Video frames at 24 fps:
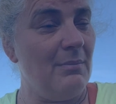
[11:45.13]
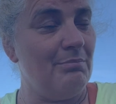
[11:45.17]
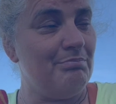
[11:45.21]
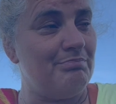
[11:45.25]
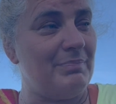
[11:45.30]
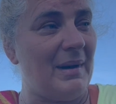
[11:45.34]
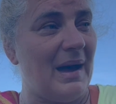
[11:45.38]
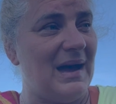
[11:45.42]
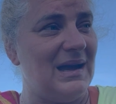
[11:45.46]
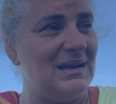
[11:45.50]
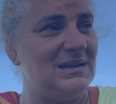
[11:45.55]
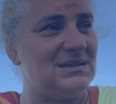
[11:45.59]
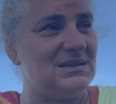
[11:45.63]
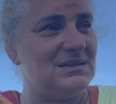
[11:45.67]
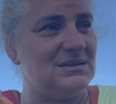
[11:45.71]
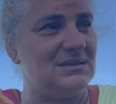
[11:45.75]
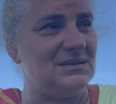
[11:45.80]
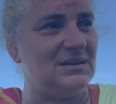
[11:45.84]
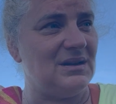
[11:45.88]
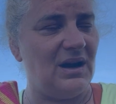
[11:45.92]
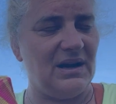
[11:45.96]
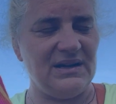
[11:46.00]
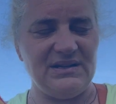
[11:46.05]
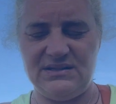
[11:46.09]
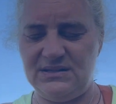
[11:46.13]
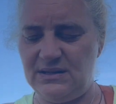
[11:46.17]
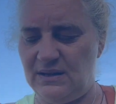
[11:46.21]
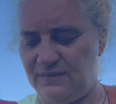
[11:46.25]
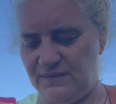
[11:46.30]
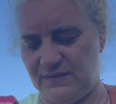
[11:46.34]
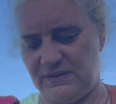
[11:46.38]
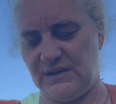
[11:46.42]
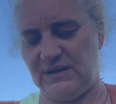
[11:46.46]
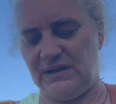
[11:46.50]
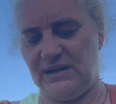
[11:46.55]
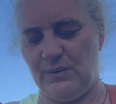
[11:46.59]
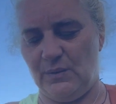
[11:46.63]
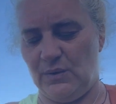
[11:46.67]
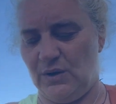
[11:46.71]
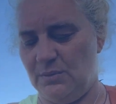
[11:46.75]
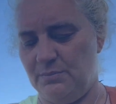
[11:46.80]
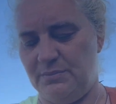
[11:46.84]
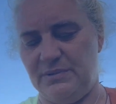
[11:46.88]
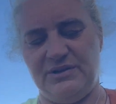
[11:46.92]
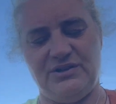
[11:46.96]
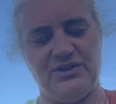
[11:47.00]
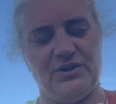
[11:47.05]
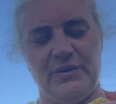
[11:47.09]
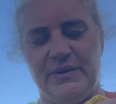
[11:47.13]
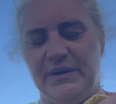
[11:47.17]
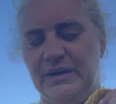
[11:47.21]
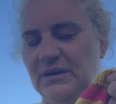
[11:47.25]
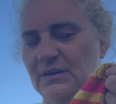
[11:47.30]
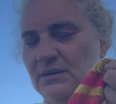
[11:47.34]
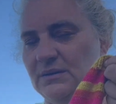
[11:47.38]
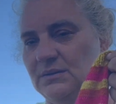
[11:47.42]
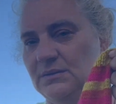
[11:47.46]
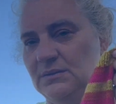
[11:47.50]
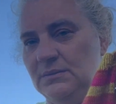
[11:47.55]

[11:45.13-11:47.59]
but I definitely won't be doing